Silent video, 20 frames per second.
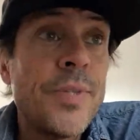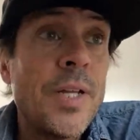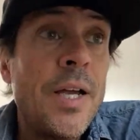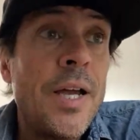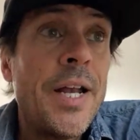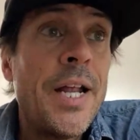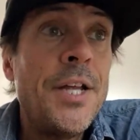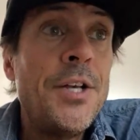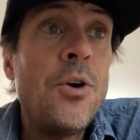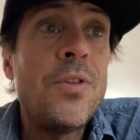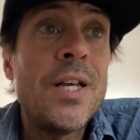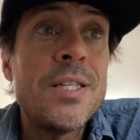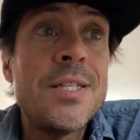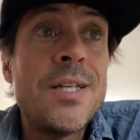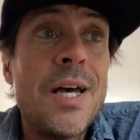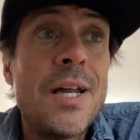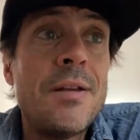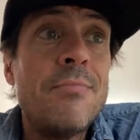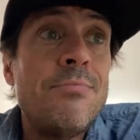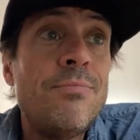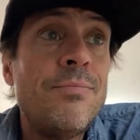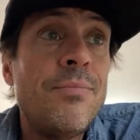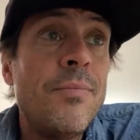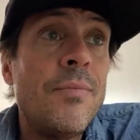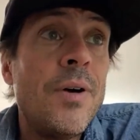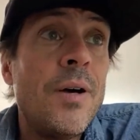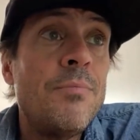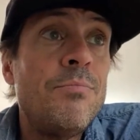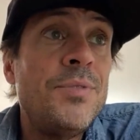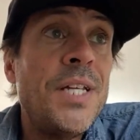And cool. I know that's not
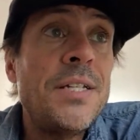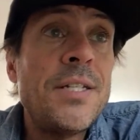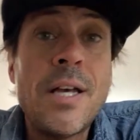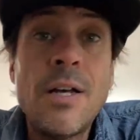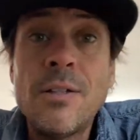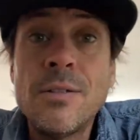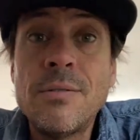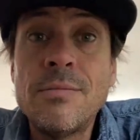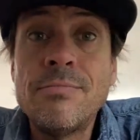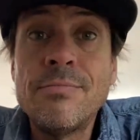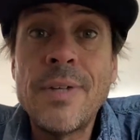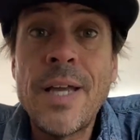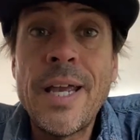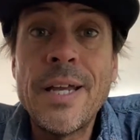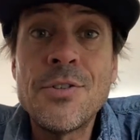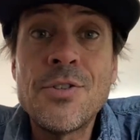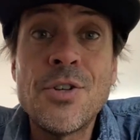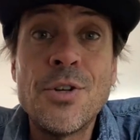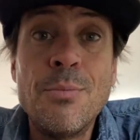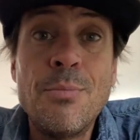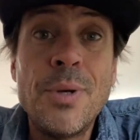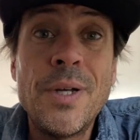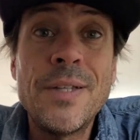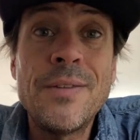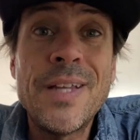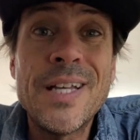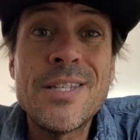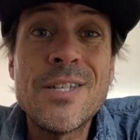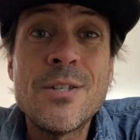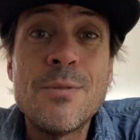a detailed answer,
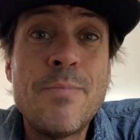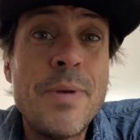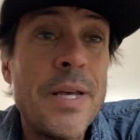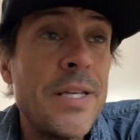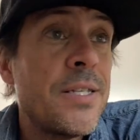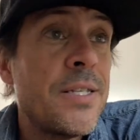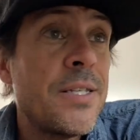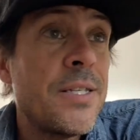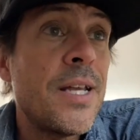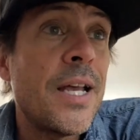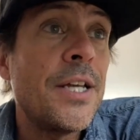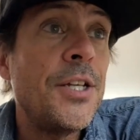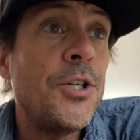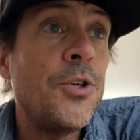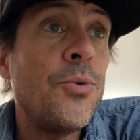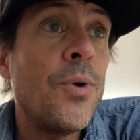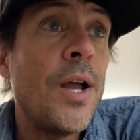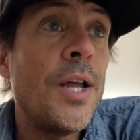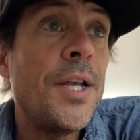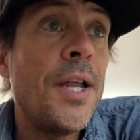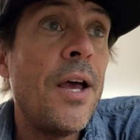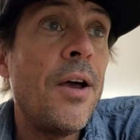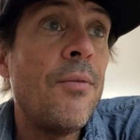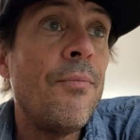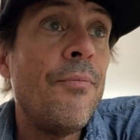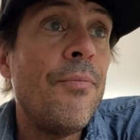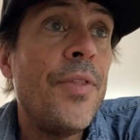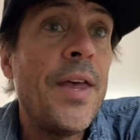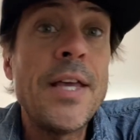but that's as best I can do right now.